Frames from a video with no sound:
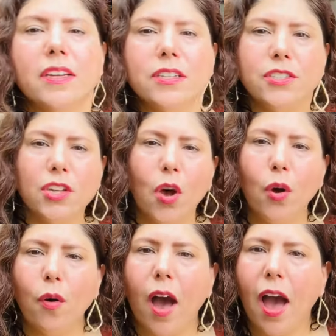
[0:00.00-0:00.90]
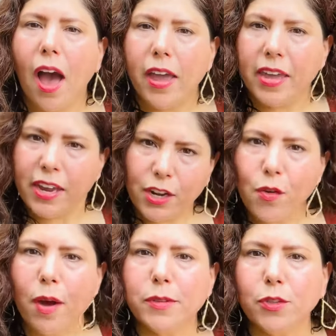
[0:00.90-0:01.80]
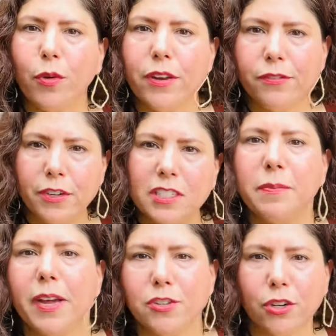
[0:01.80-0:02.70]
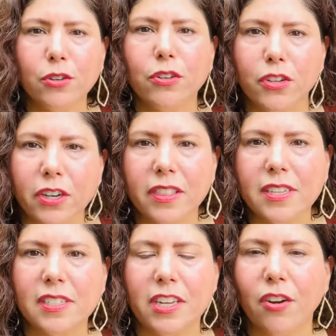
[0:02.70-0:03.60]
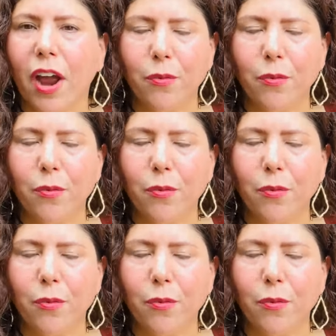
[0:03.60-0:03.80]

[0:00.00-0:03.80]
So he knew I was going for symmetrical look this year. I